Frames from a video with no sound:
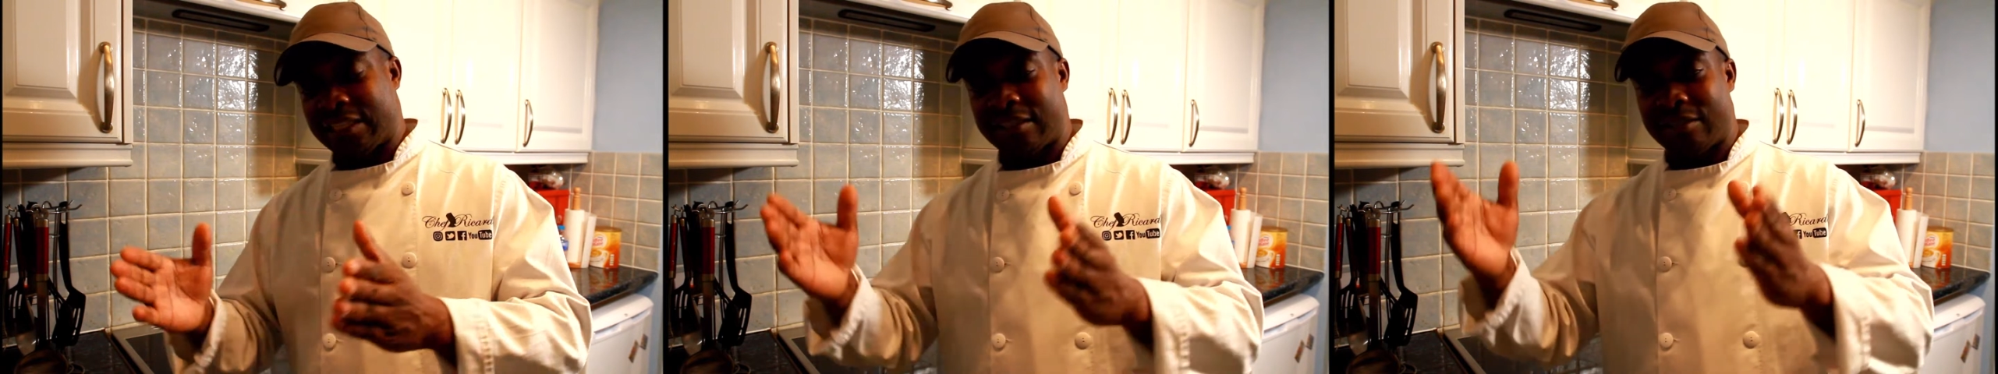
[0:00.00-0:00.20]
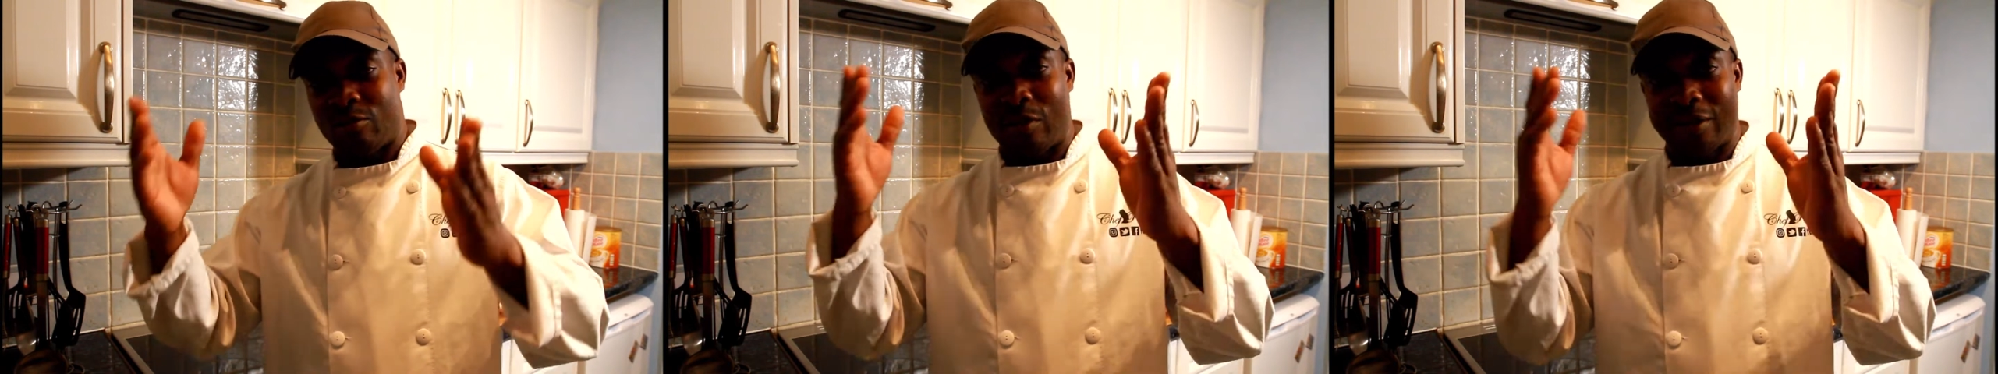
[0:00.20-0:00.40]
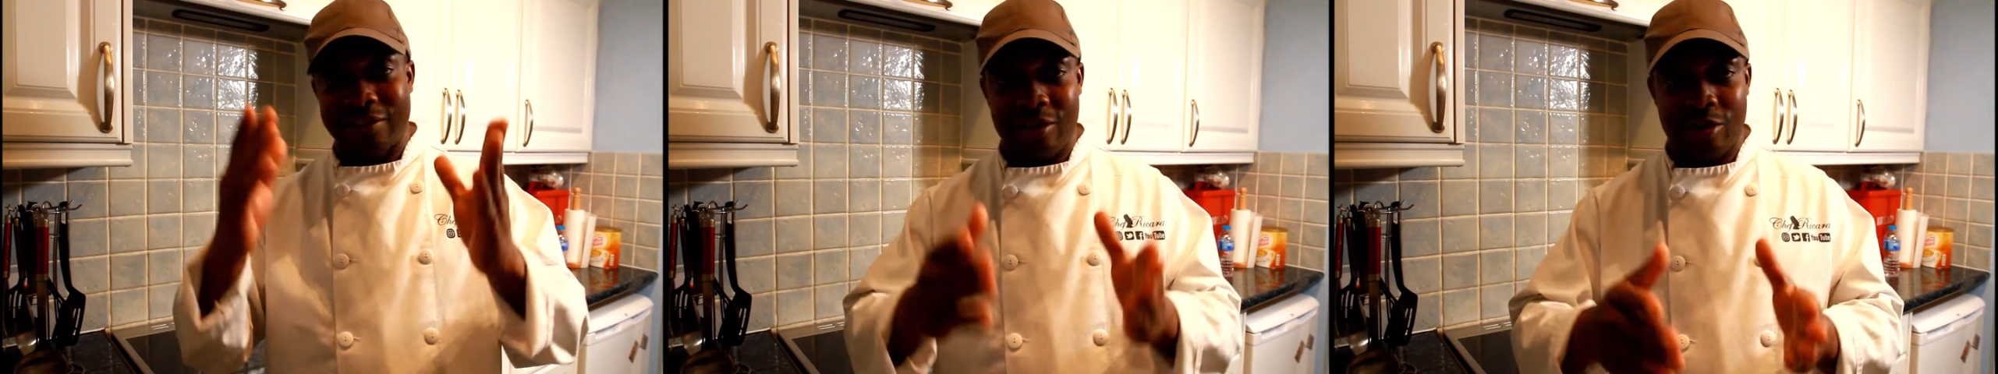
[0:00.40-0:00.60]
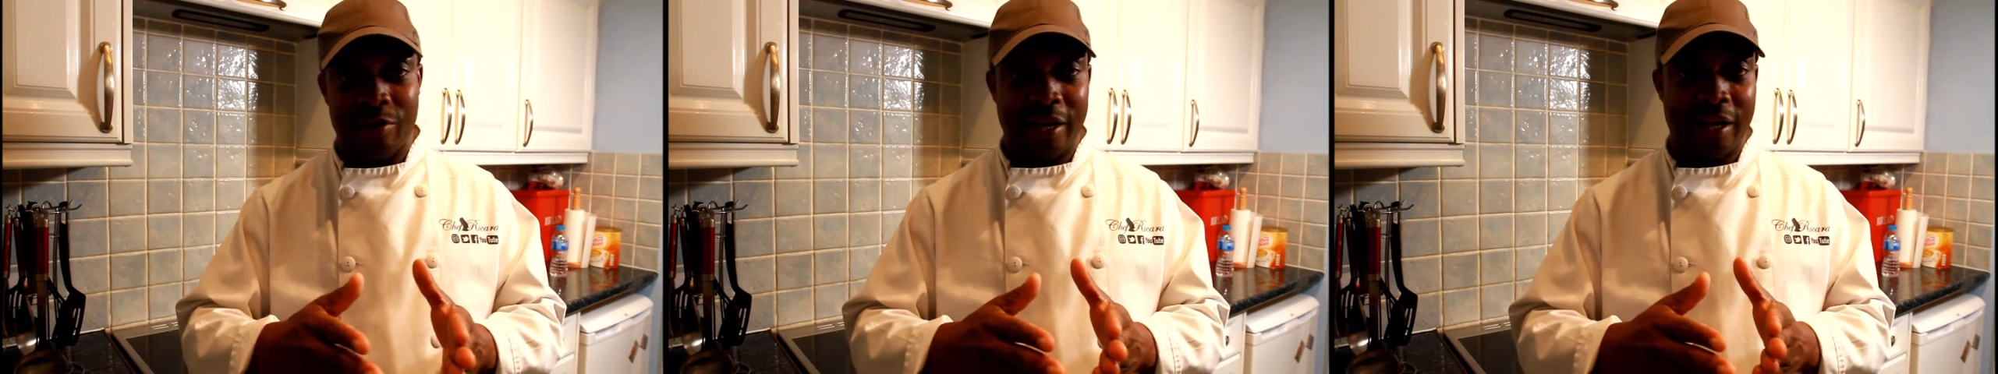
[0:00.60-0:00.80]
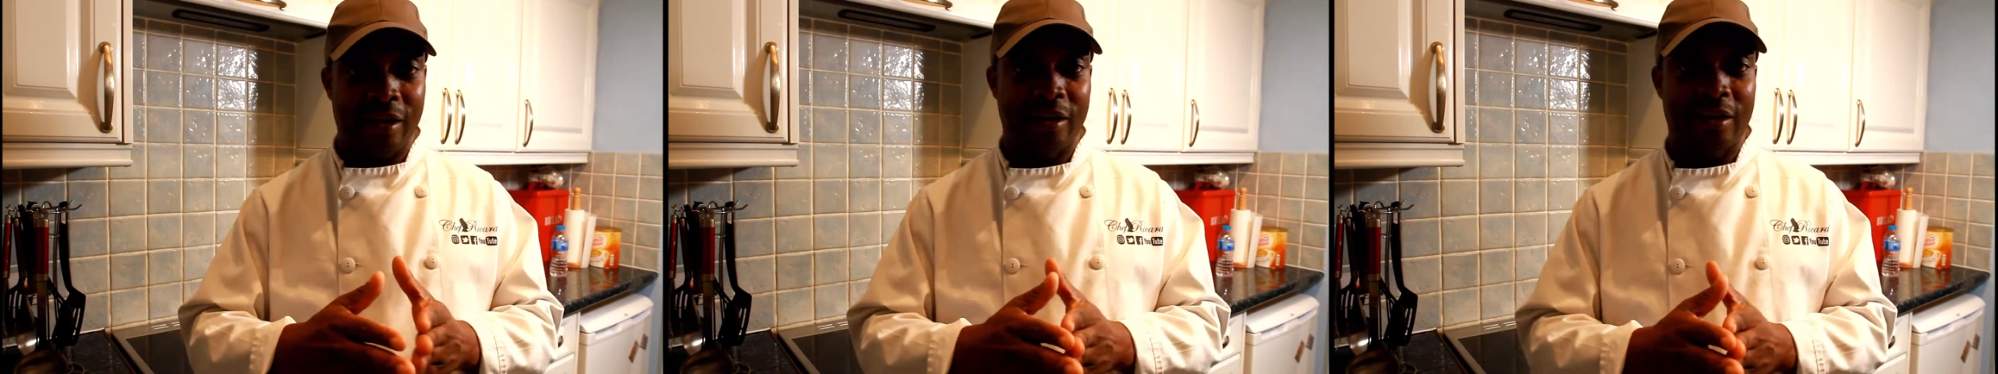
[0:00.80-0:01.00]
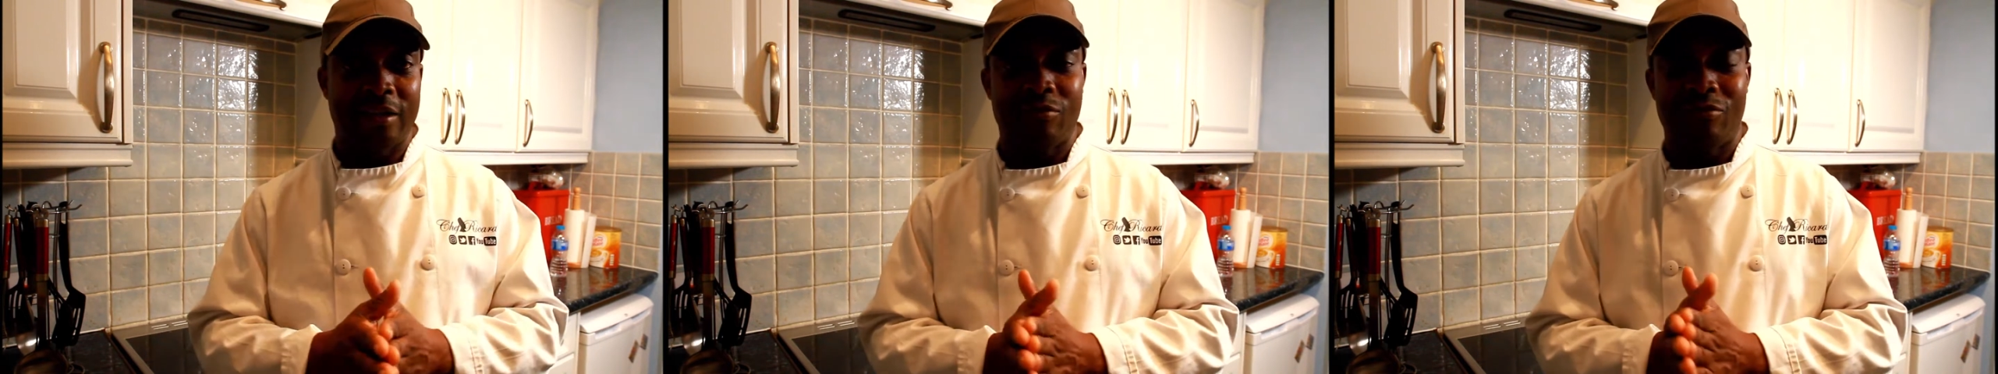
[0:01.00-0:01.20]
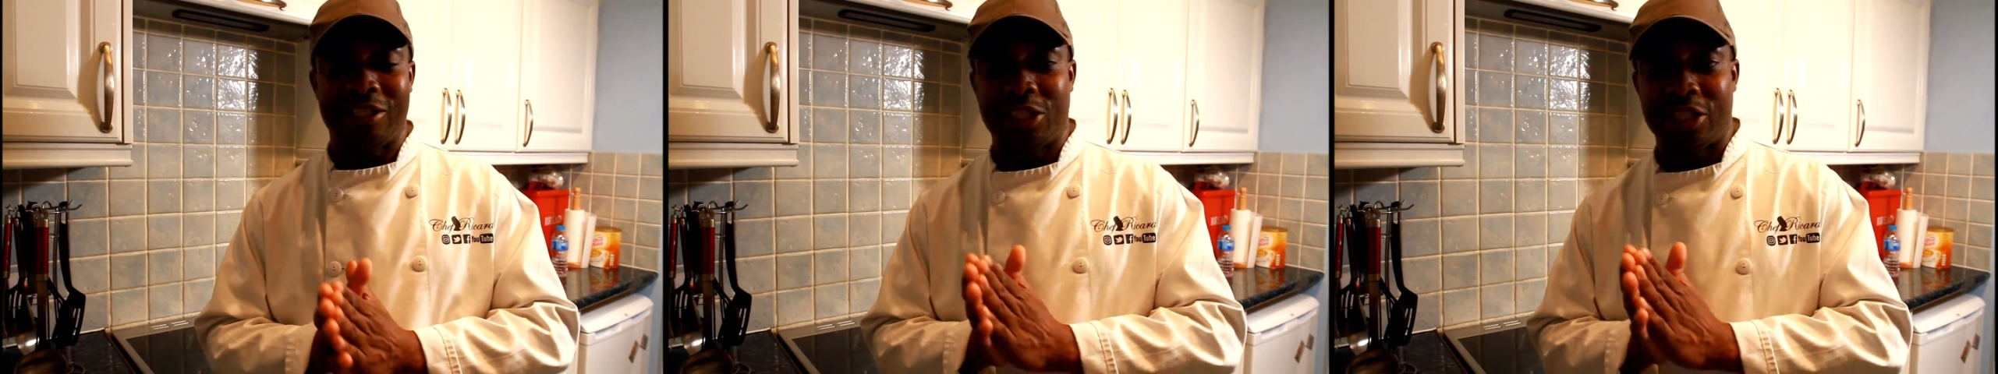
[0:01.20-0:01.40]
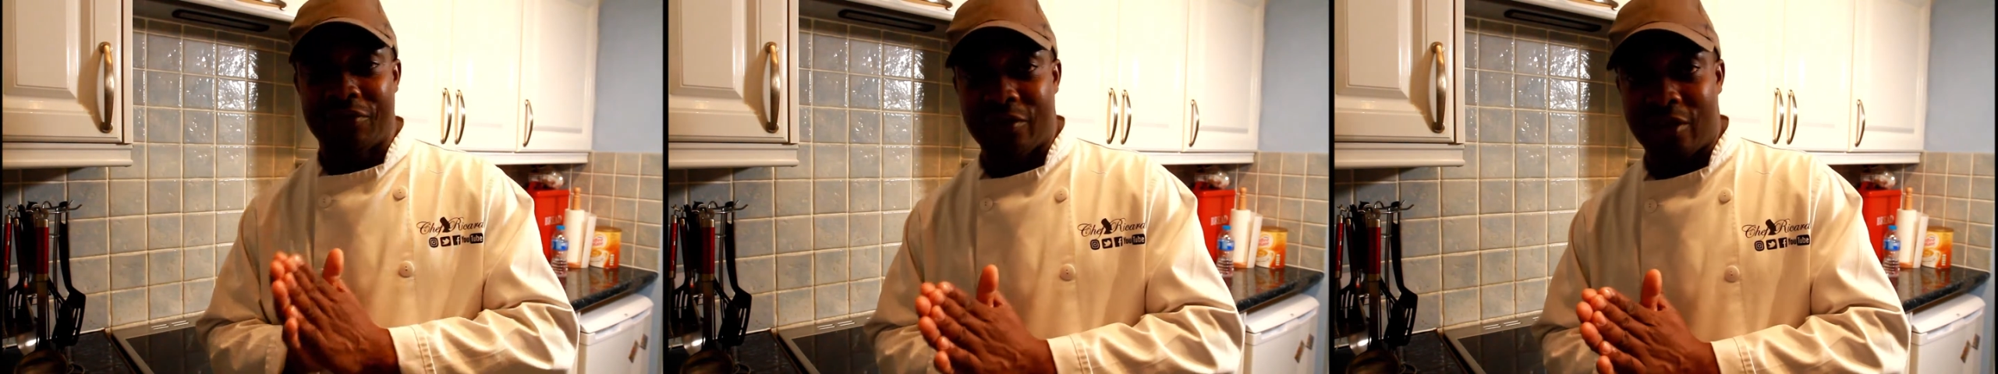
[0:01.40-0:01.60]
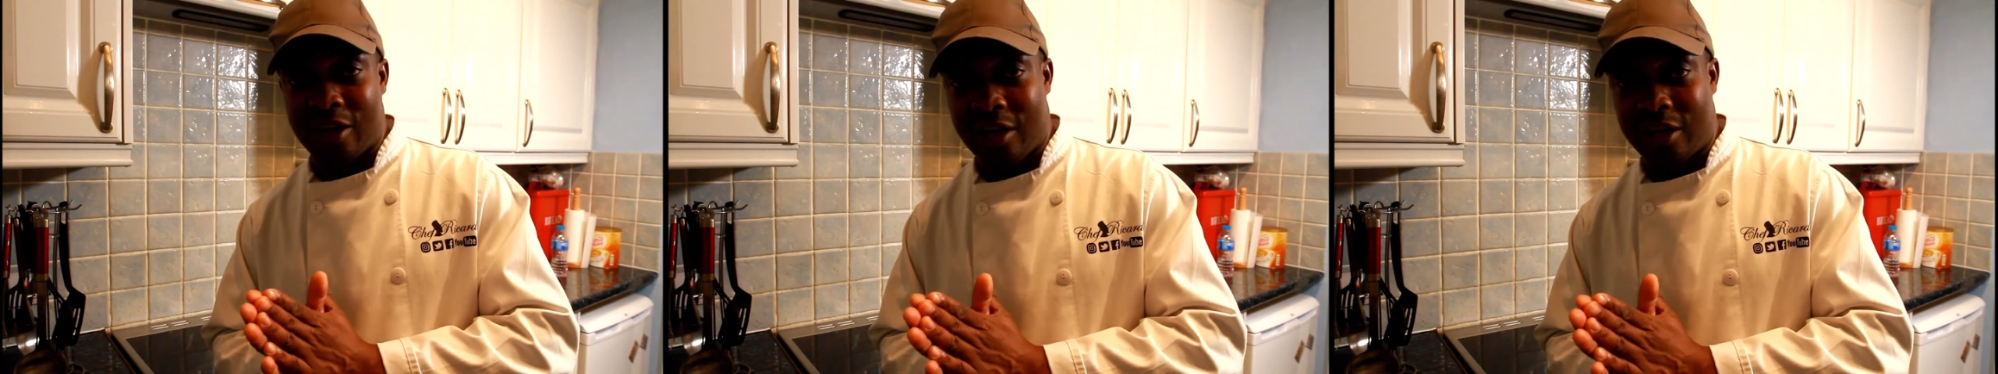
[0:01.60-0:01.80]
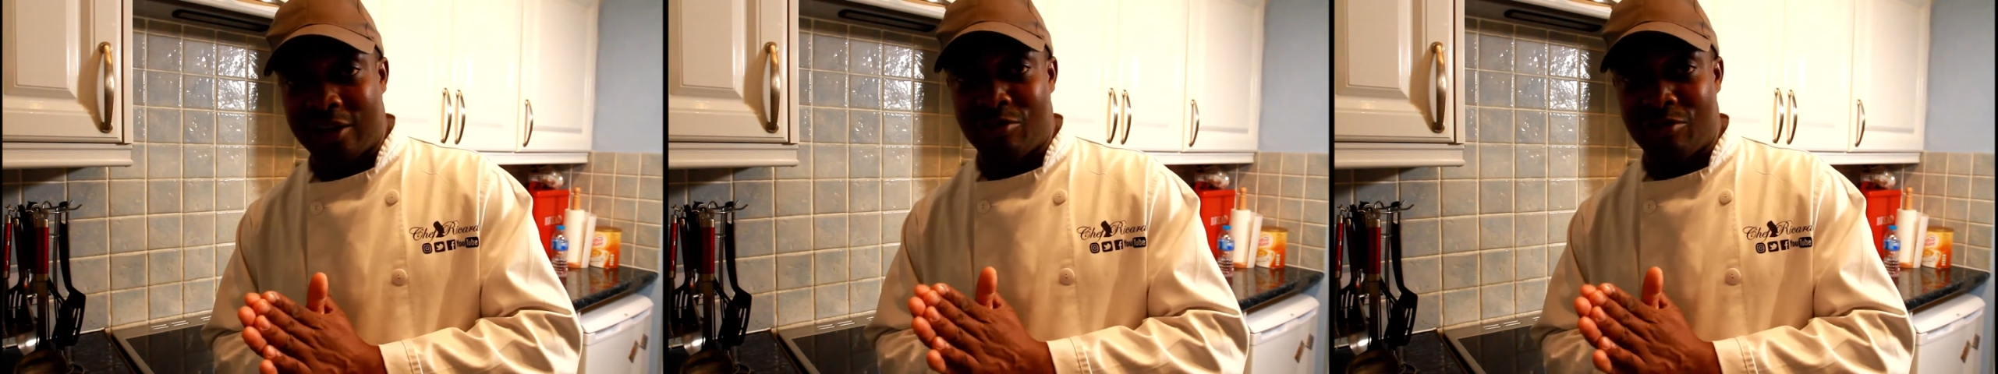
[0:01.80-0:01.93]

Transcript: what's going on with Chef Ricardo.